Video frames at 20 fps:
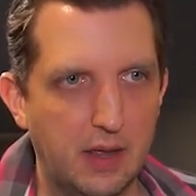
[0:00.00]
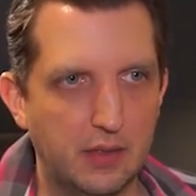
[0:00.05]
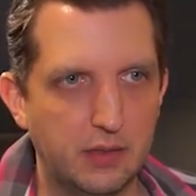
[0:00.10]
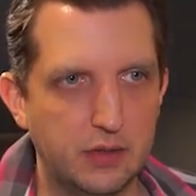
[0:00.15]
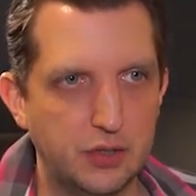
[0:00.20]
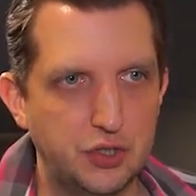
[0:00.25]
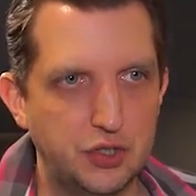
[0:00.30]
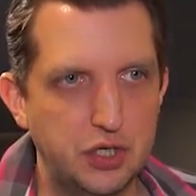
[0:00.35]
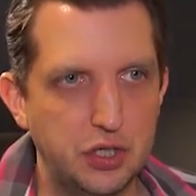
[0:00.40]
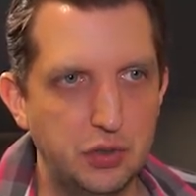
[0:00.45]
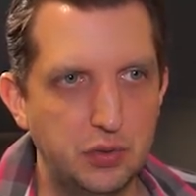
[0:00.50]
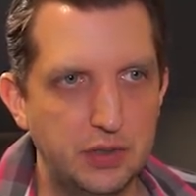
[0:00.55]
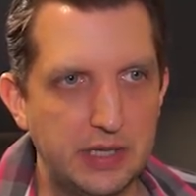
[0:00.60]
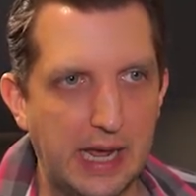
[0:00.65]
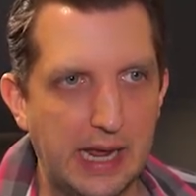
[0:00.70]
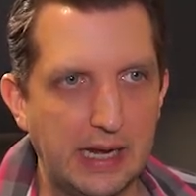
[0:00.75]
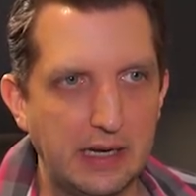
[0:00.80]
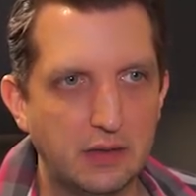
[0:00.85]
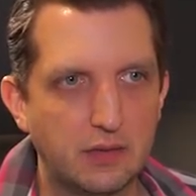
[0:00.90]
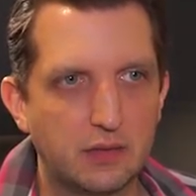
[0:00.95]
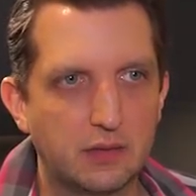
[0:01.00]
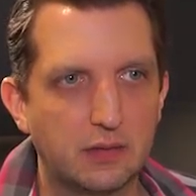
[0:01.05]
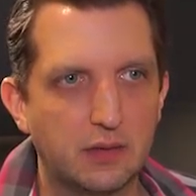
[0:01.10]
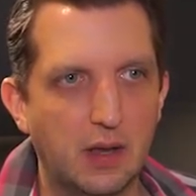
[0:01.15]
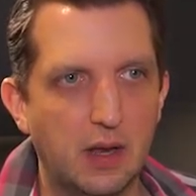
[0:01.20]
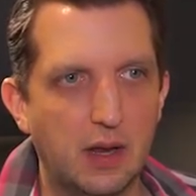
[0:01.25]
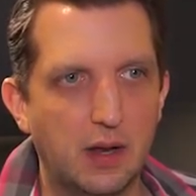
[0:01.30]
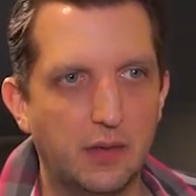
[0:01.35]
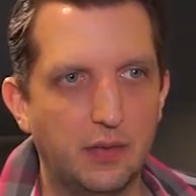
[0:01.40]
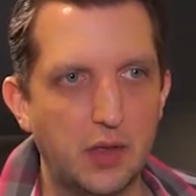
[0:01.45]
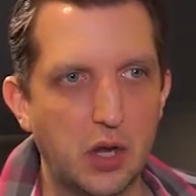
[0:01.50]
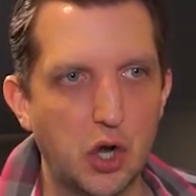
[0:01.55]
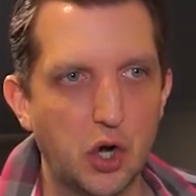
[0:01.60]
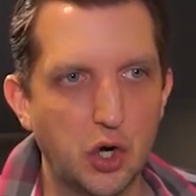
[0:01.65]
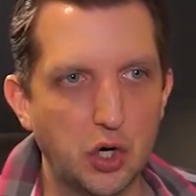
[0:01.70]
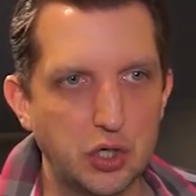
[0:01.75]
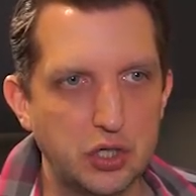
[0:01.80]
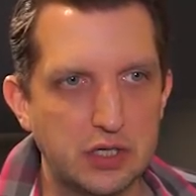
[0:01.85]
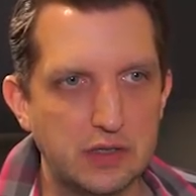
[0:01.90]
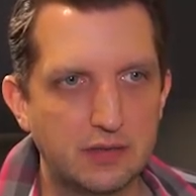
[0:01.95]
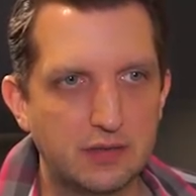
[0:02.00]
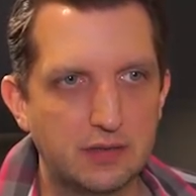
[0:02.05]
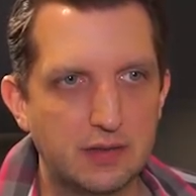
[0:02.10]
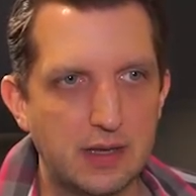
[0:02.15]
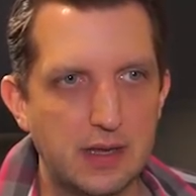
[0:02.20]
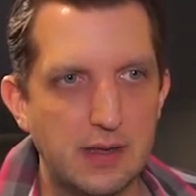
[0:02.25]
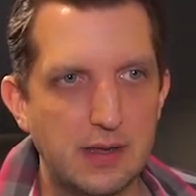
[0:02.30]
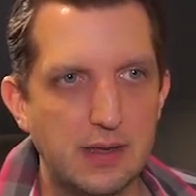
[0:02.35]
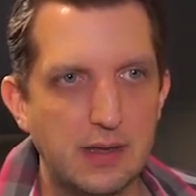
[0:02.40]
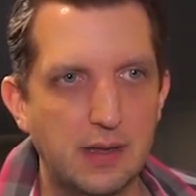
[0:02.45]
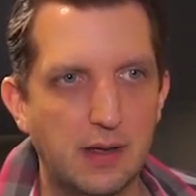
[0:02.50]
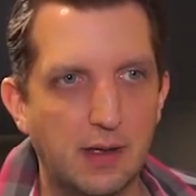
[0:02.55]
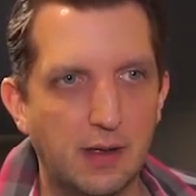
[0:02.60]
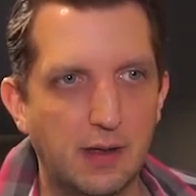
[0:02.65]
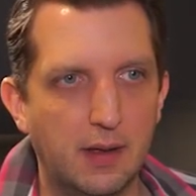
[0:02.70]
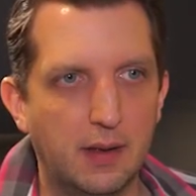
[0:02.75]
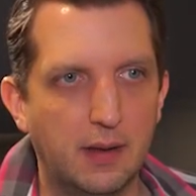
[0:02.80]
the due dates, the urgency,